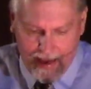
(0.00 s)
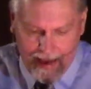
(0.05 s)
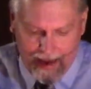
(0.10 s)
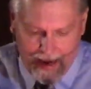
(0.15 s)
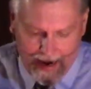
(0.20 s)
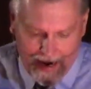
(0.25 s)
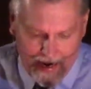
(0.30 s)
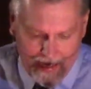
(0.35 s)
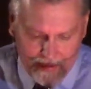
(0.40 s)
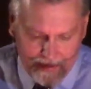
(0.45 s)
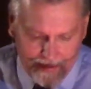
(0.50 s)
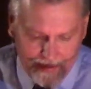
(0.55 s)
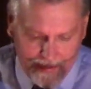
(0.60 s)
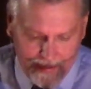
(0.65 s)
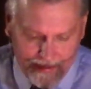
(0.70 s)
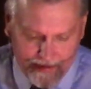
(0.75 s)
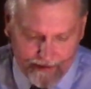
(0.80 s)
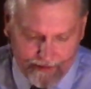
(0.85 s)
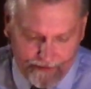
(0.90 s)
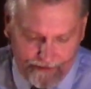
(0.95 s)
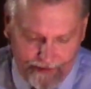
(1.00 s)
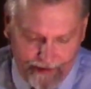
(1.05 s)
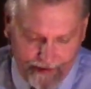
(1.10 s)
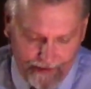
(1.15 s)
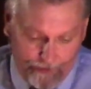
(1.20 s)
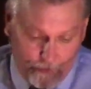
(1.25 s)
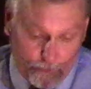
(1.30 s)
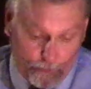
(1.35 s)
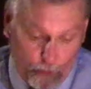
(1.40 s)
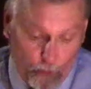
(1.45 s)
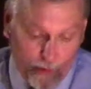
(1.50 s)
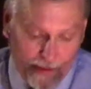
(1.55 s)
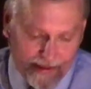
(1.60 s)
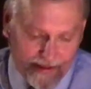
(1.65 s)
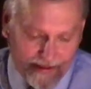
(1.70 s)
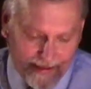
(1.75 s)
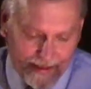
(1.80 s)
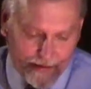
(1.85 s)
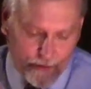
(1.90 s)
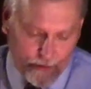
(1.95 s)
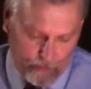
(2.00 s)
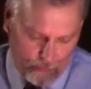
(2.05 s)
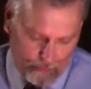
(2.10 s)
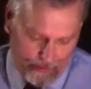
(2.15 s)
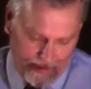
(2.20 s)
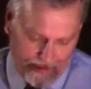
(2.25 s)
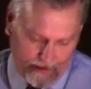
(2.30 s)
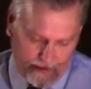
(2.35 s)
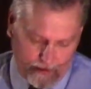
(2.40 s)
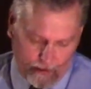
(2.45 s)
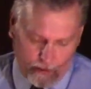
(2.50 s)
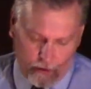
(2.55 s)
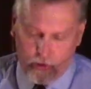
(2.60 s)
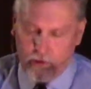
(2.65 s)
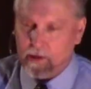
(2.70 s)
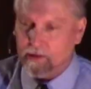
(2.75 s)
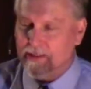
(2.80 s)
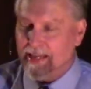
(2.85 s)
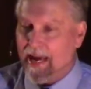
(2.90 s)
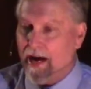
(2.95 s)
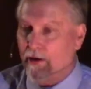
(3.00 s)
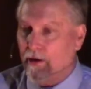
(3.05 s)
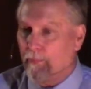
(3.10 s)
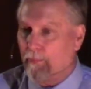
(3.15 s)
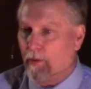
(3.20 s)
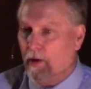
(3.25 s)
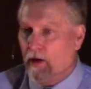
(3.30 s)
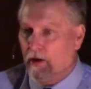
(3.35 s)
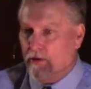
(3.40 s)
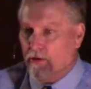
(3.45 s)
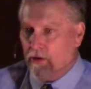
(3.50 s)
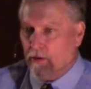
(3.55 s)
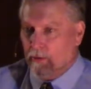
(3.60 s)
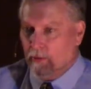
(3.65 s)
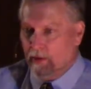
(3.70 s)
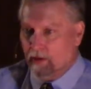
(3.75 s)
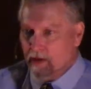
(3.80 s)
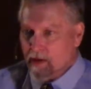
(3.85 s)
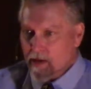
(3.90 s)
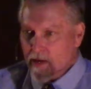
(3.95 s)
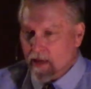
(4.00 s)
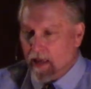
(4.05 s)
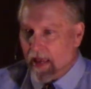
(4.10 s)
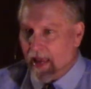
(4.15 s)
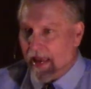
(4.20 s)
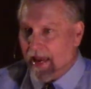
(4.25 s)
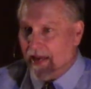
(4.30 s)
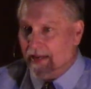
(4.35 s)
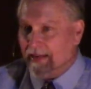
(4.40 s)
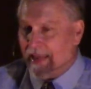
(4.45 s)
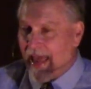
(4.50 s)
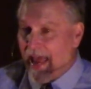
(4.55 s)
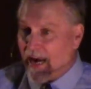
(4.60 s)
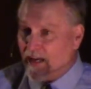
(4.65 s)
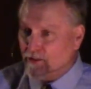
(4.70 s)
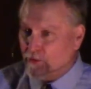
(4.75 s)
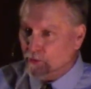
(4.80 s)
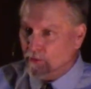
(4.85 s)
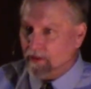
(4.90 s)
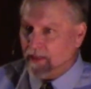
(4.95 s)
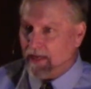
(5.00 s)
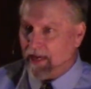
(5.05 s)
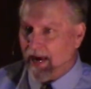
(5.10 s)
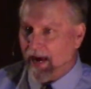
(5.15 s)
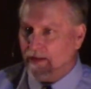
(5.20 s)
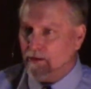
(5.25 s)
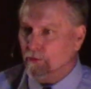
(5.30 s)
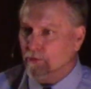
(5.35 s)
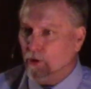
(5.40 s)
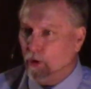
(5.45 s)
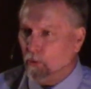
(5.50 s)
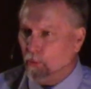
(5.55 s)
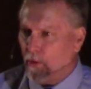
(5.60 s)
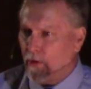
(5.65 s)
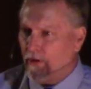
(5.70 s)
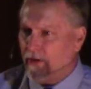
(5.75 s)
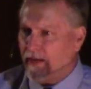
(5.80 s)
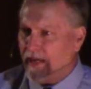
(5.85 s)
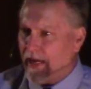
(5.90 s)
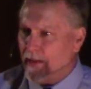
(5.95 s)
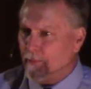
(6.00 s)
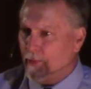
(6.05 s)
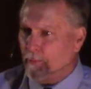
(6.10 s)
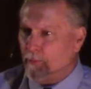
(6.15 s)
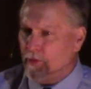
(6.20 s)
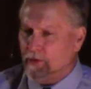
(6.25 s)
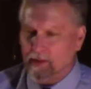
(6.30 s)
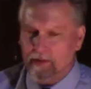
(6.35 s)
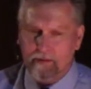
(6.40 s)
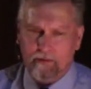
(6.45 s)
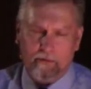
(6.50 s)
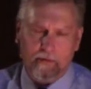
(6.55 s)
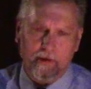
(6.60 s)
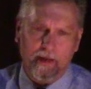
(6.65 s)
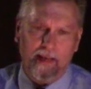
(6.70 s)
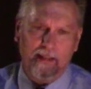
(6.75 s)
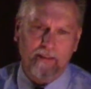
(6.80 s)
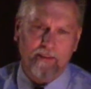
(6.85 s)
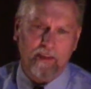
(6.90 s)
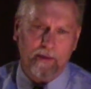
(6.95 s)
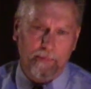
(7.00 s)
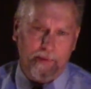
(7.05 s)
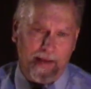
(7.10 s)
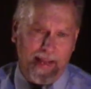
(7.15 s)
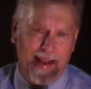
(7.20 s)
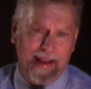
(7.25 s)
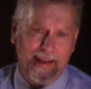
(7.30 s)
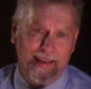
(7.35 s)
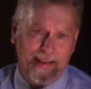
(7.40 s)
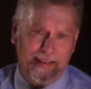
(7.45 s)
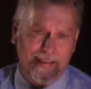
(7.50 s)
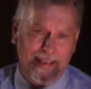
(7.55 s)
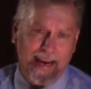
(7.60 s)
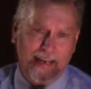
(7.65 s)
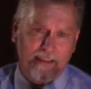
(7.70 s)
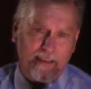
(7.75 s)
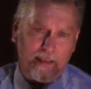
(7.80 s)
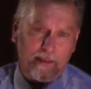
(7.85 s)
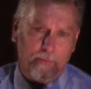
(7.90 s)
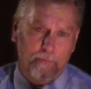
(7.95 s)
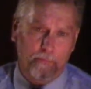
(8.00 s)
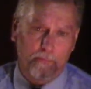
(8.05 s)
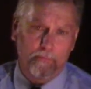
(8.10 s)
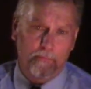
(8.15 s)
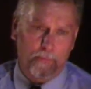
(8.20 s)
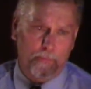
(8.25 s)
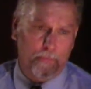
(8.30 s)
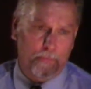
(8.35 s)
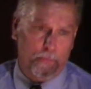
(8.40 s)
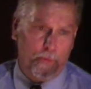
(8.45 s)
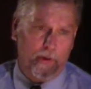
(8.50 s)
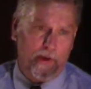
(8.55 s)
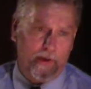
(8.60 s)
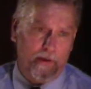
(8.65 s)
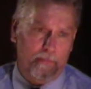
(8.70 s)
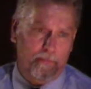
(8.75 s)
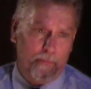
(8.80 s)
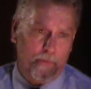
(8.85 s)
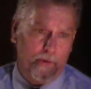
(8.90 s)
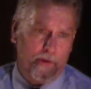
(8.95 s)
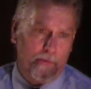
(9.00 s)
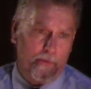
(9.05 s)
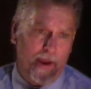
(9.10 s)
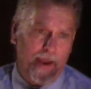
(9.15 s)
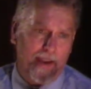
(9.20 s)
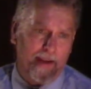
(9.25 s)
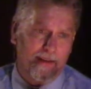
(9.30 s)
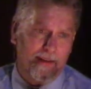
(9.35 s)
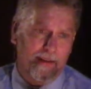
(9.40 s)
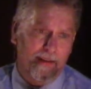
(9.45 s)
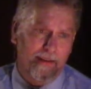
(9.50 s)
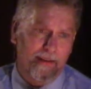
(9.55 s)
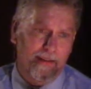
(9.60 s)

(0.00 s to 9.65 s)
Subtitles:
And it's for 40 centuries look down upon you." And actually, I don't know where he came up with his chronology, but that is actually pretty right.